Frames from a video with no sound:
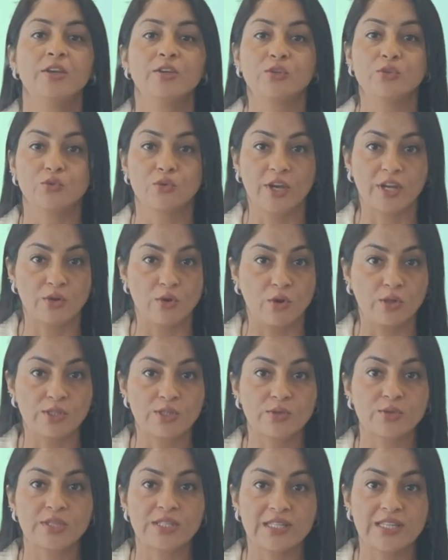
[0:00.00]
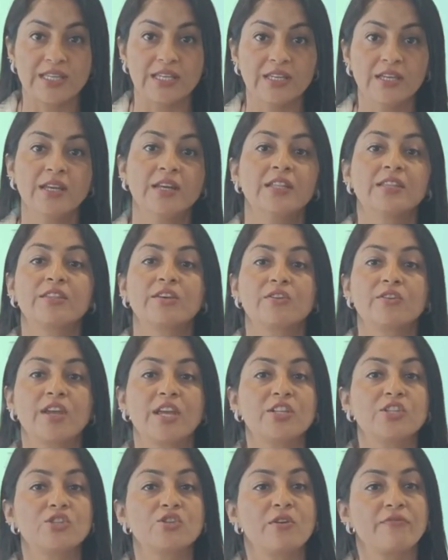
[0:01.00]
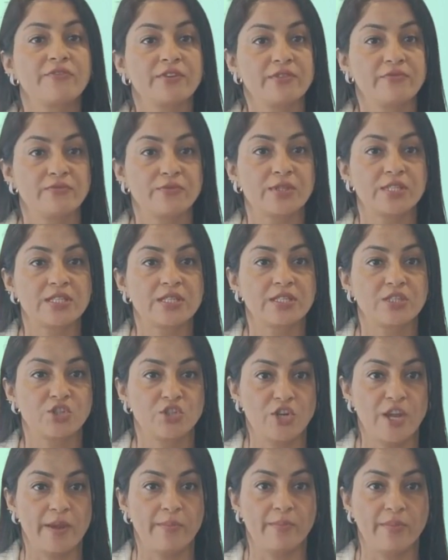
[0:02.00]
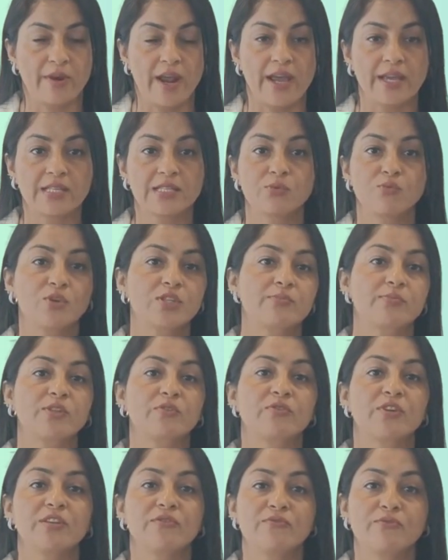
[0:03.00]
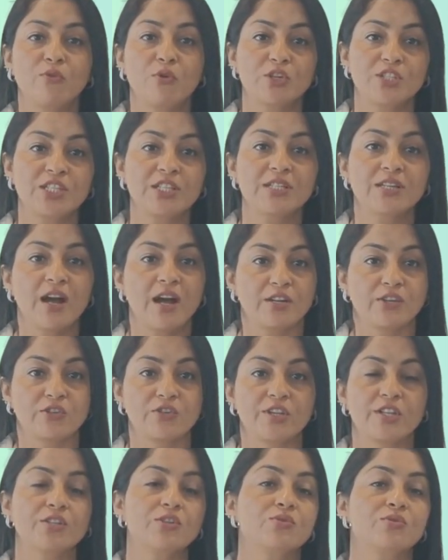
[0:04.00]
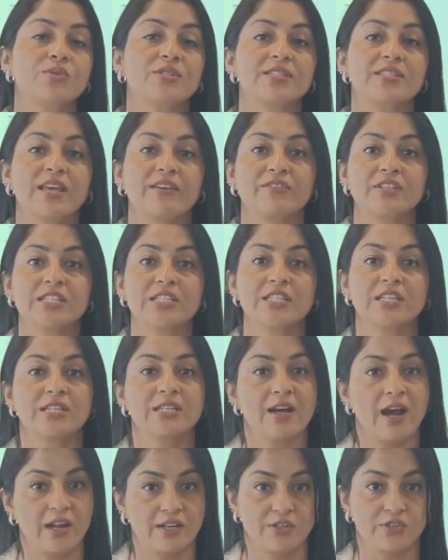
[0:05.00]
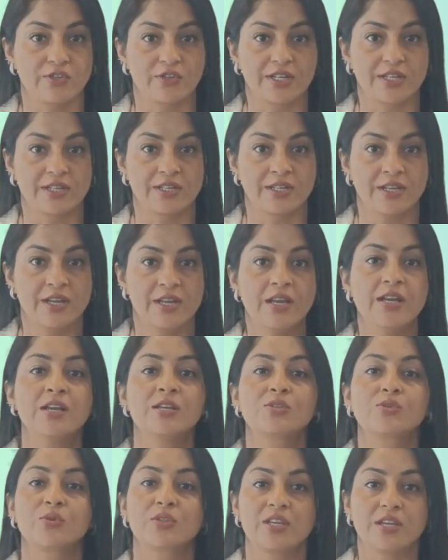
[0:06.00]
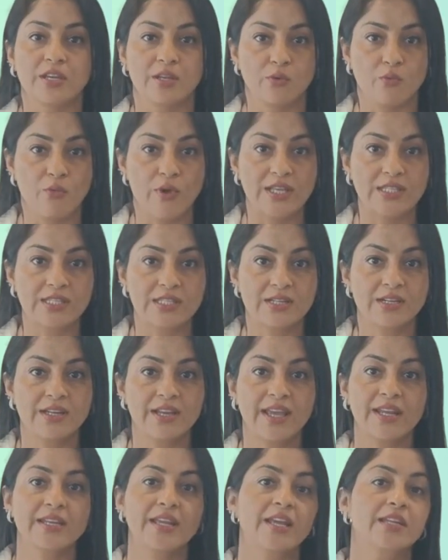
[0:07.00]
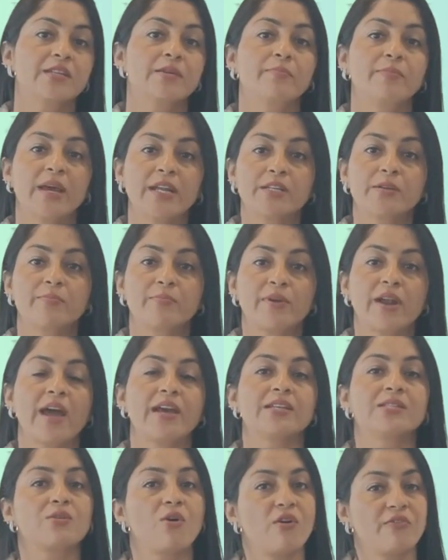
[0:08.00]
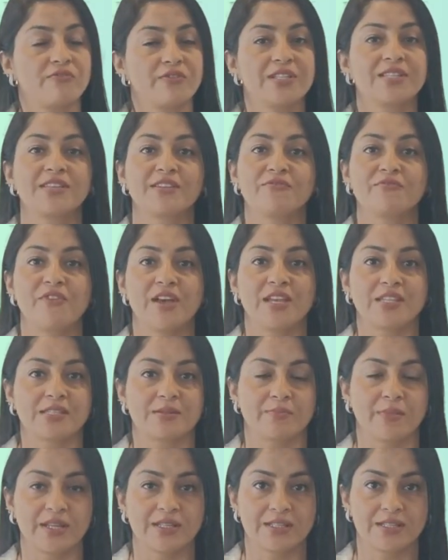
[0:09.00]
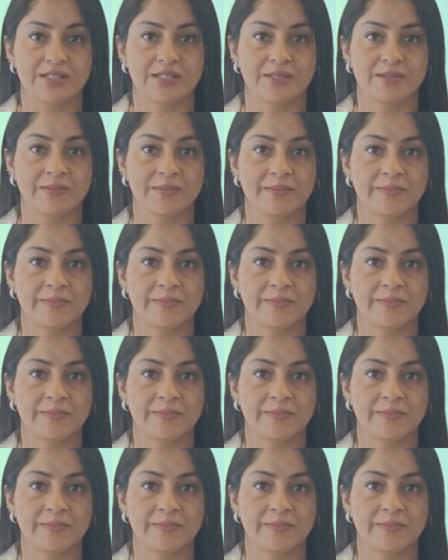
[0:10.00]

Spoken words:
You can also see the range of Infosys share price was between 1400 to 1700. So the investor can get a better price of his investment.